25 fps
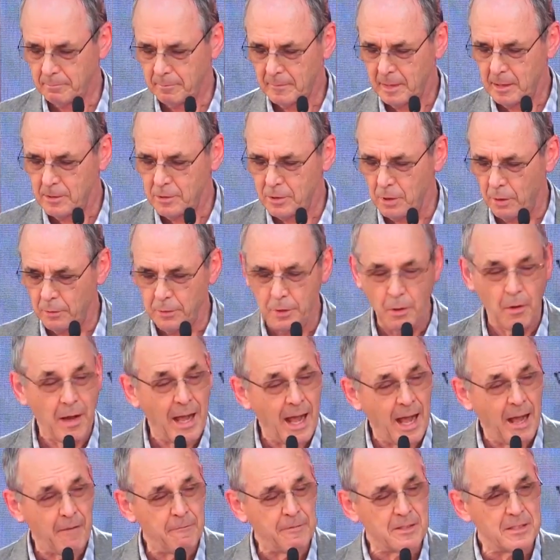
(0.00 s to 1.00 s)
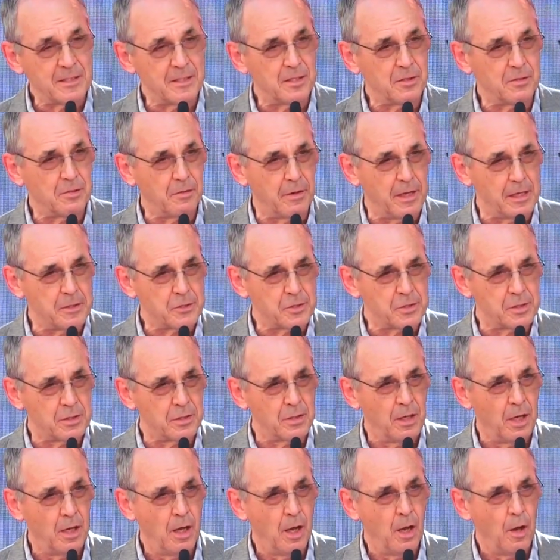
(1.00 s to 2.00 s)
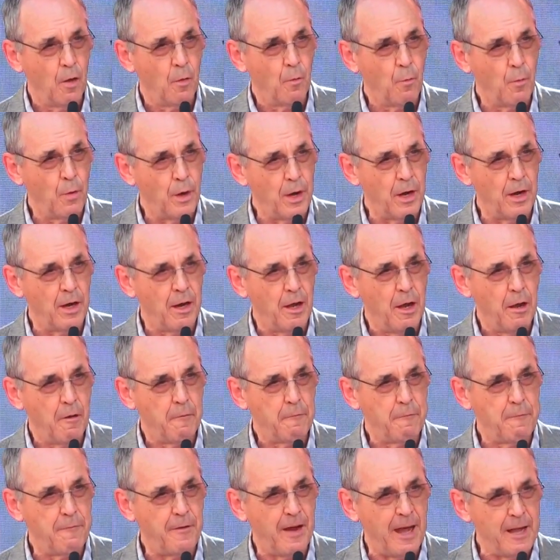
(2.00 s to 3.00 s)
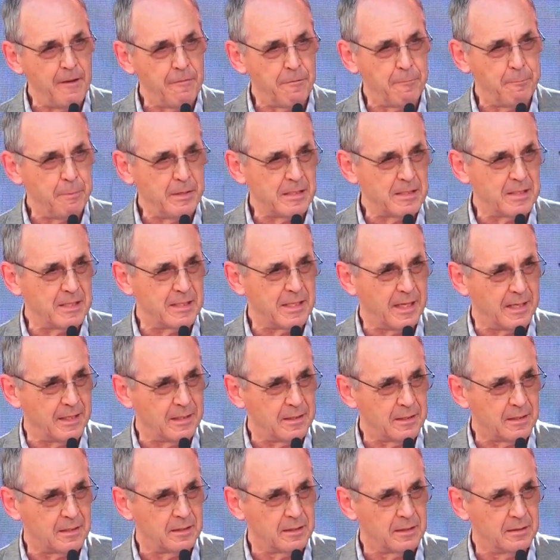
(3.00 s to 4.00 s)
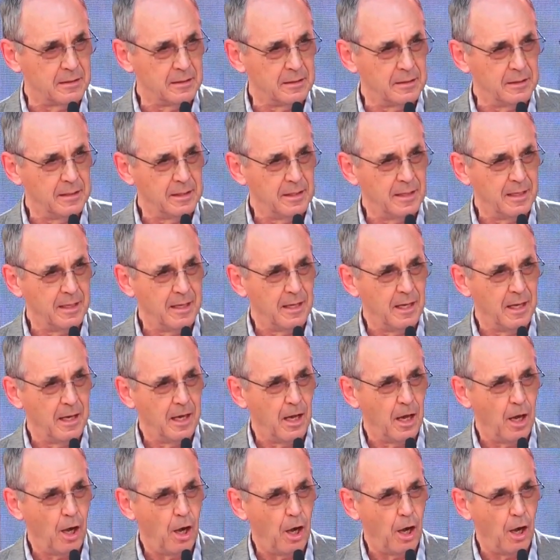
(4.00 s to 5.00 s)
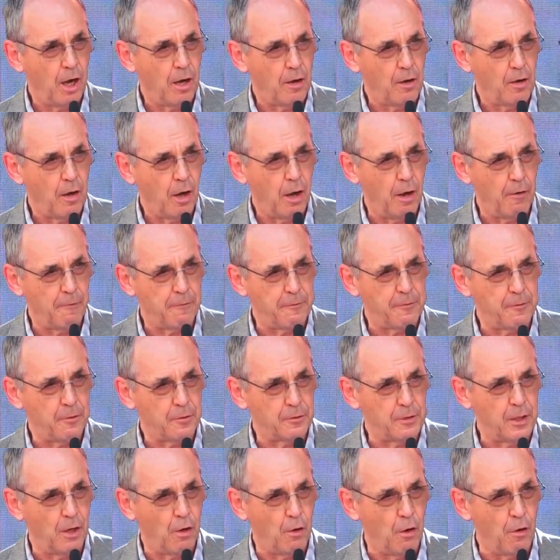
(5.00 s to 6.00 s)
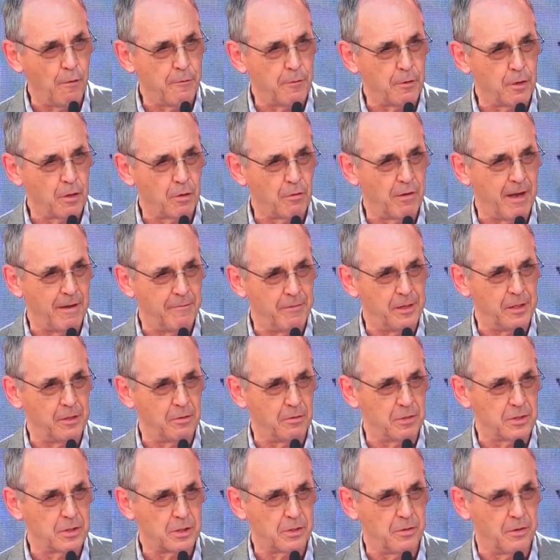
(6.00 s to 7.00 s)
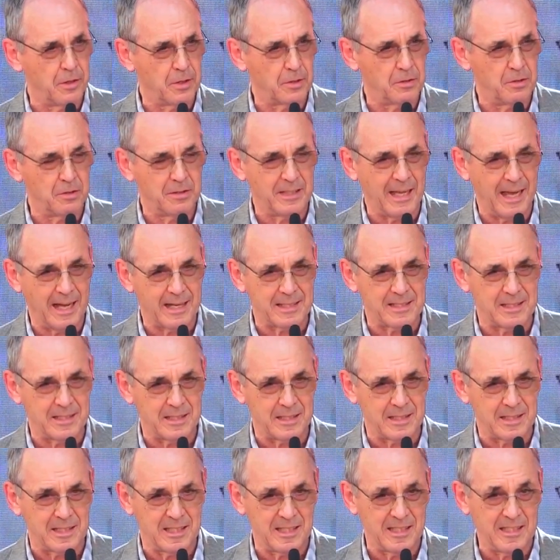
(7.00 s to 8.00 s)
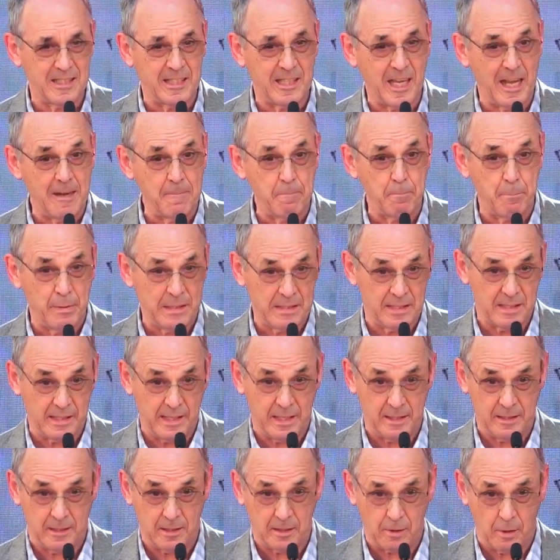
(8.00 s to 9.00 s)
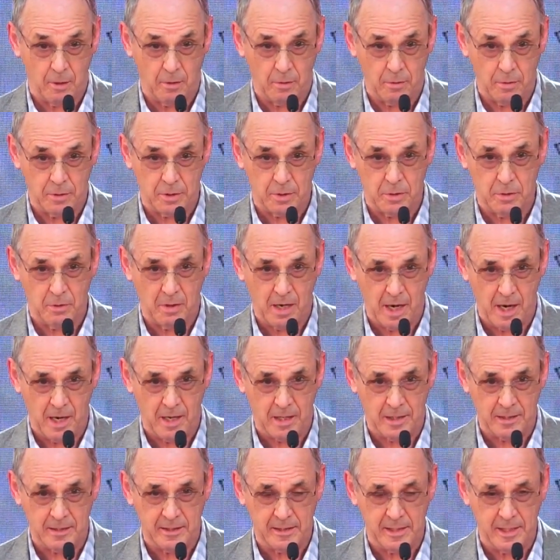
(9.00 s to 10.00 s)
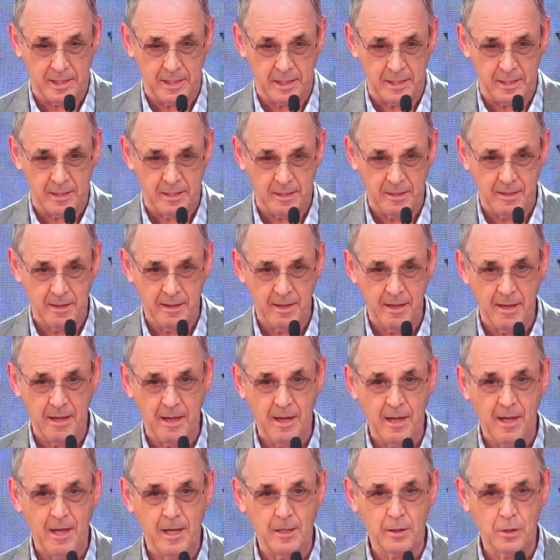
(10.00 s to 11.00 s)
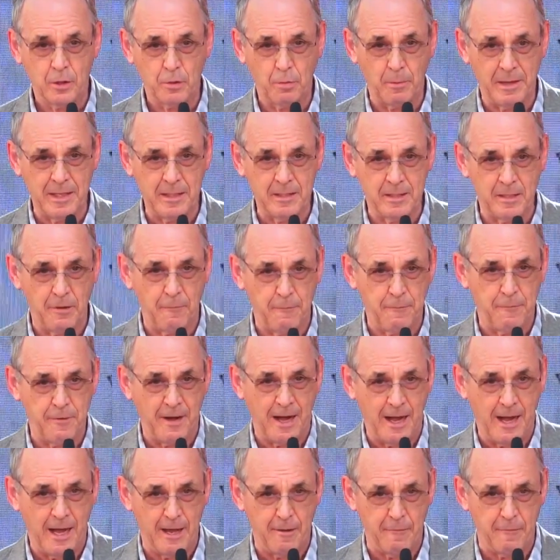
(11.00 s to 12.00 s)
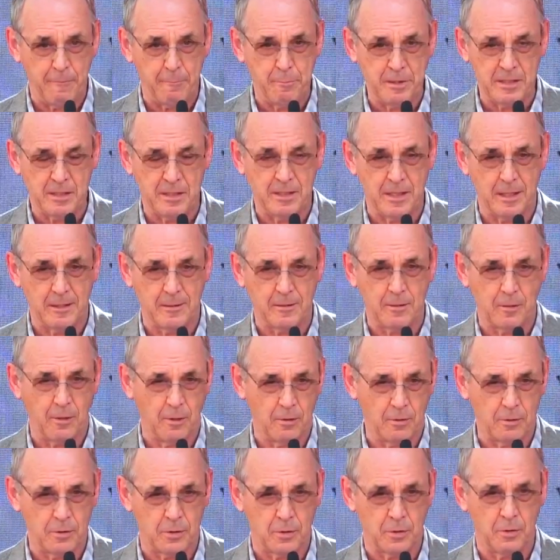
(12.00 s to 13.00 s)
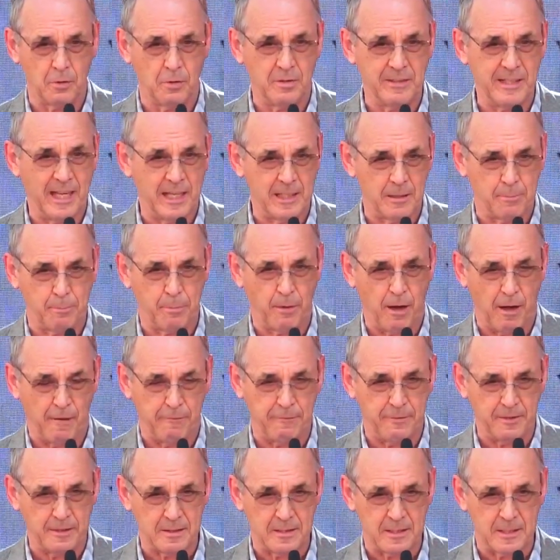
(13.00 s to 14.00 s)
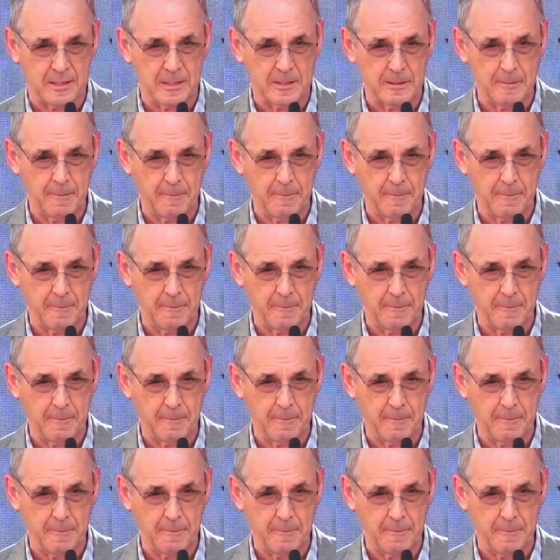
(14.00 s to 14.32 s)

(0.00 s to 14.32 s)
So you have a situation where 5% of the overall revenue is going to taxes. 10% goes to R&D, 25% goes to net profits.